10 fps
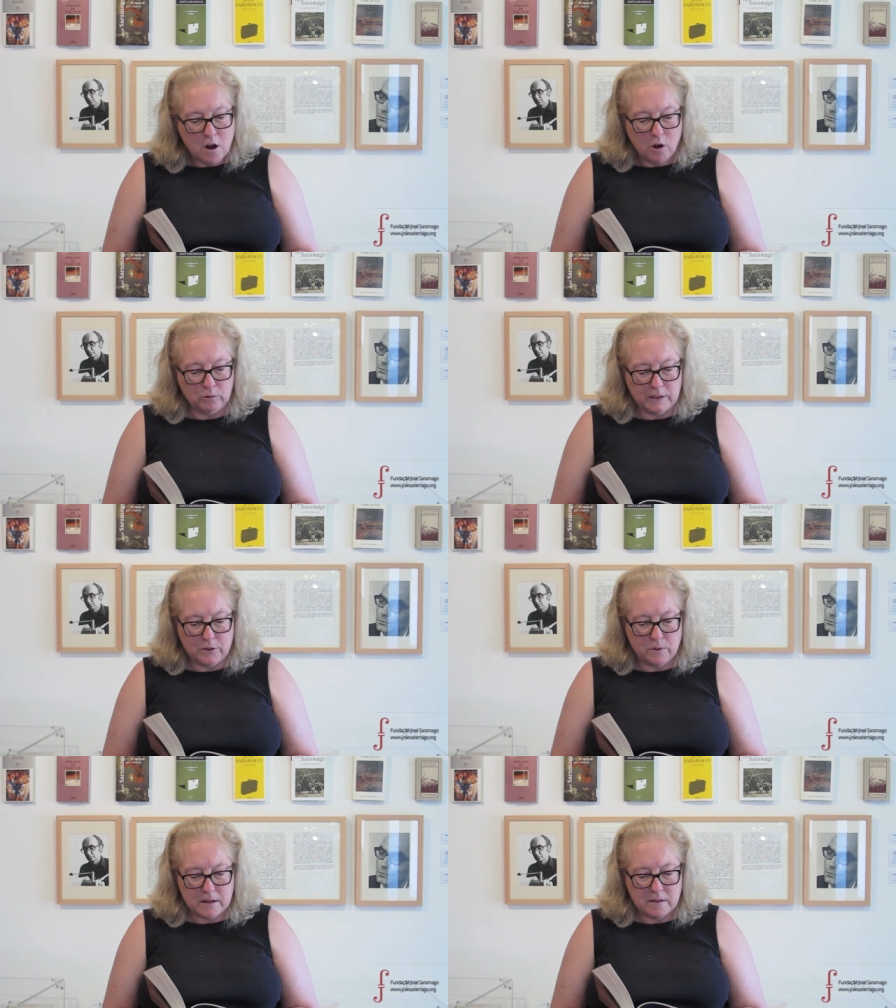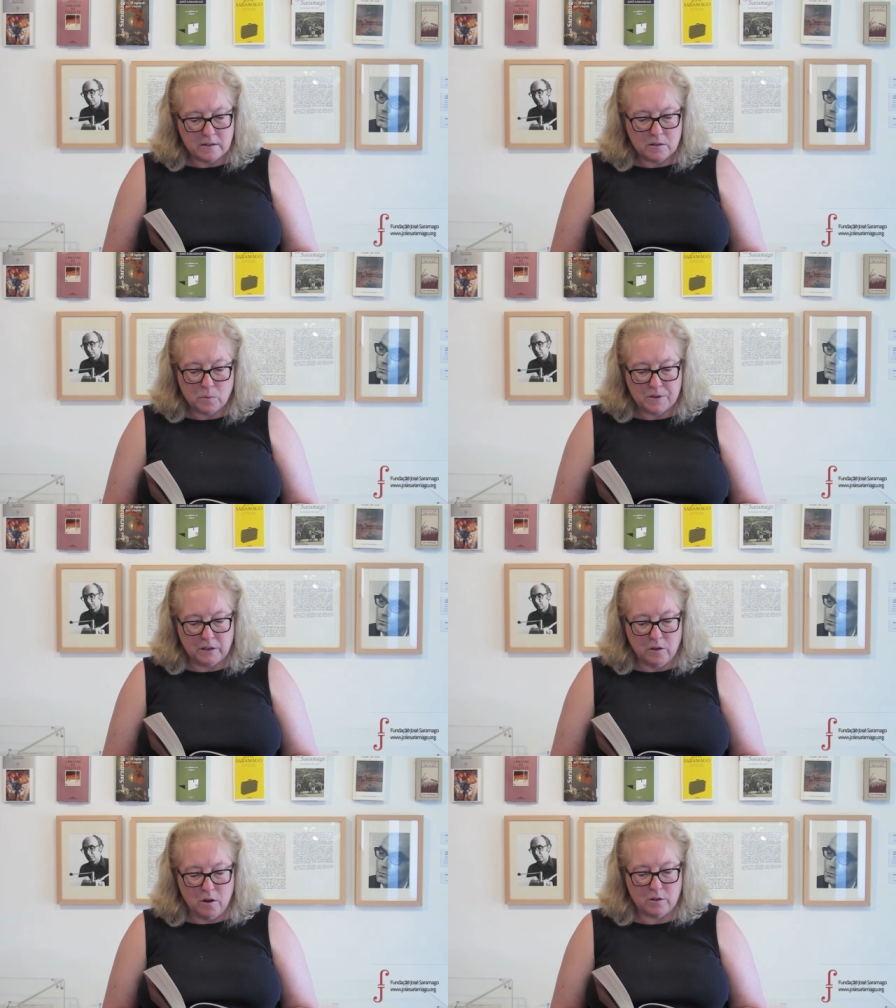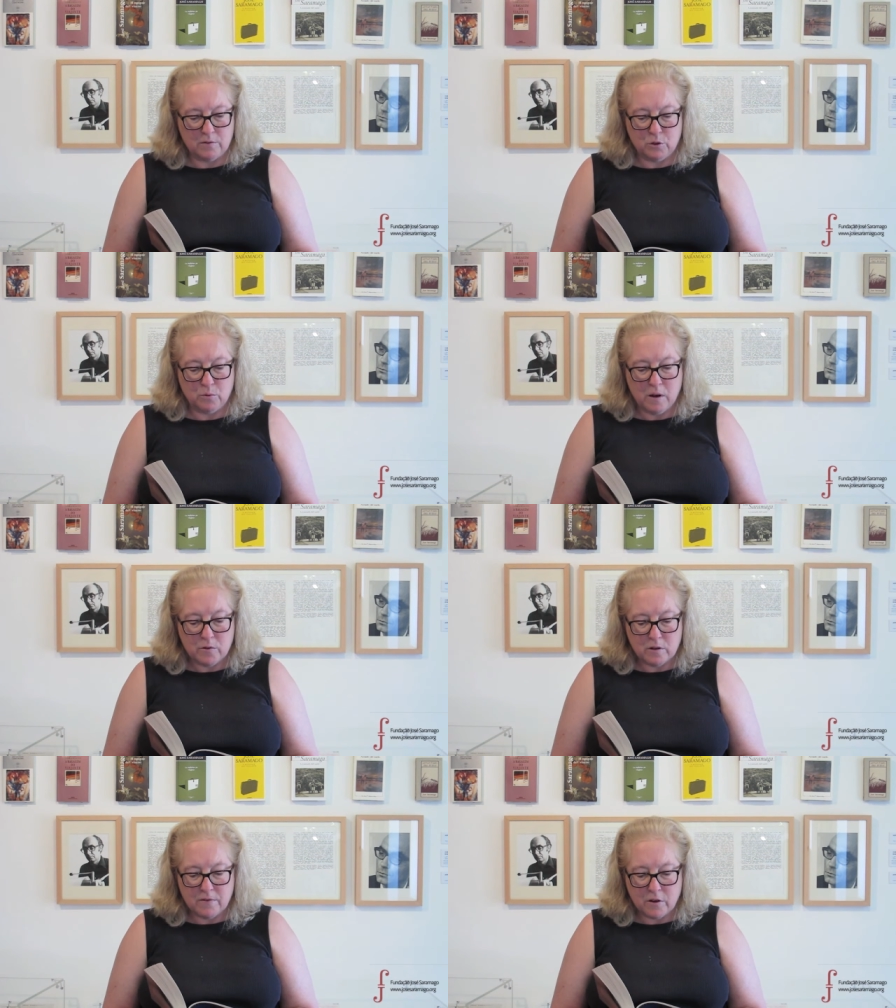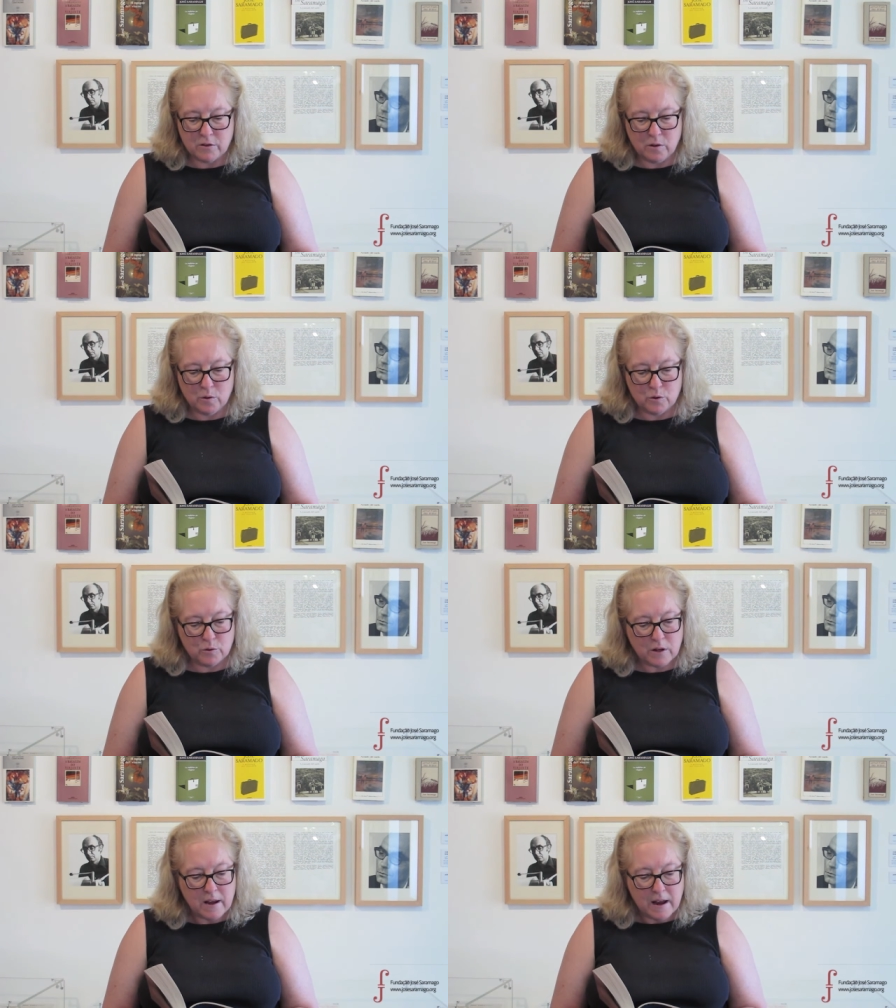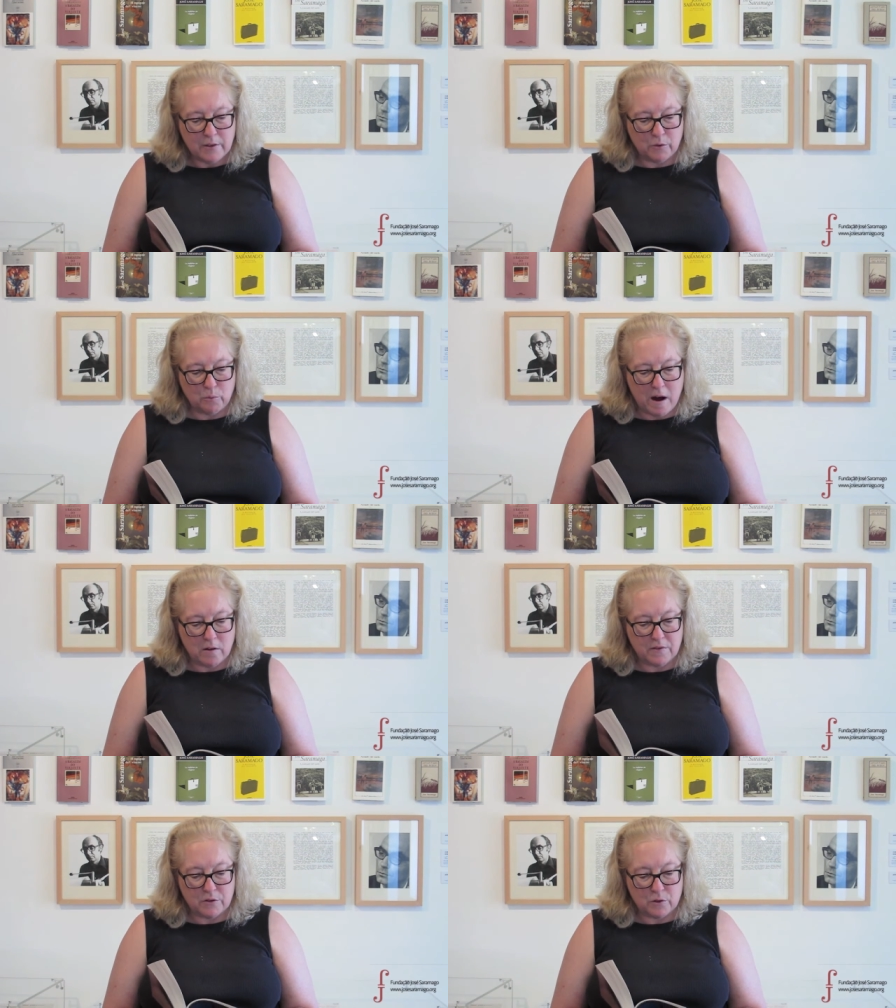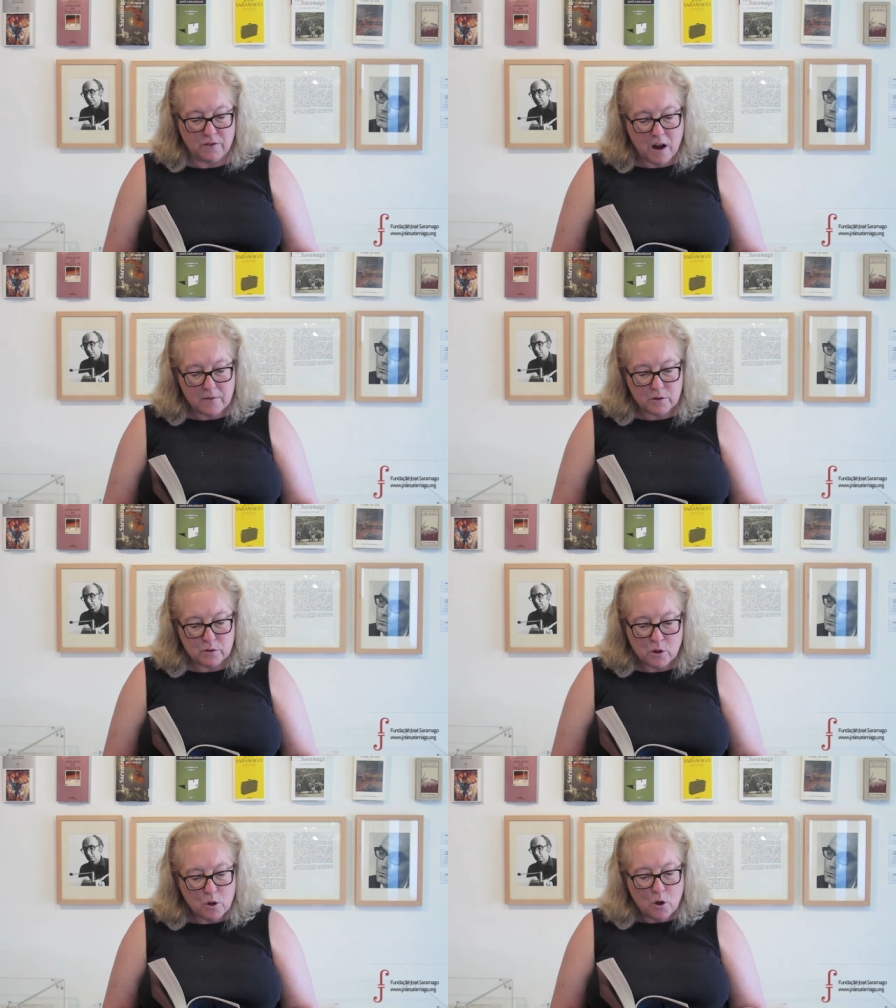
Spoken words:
only to end with the loss of 200 of our soldiers and the rout of the survivors,